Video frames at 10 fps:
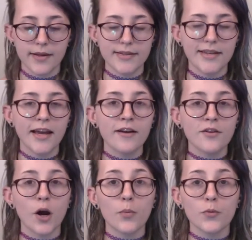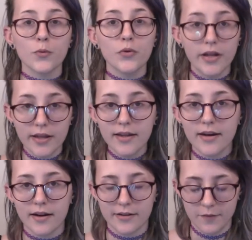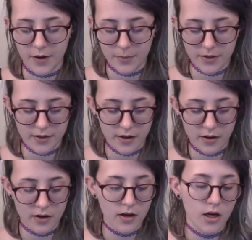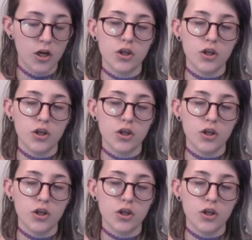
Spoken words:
Because they have some really nice fabric there.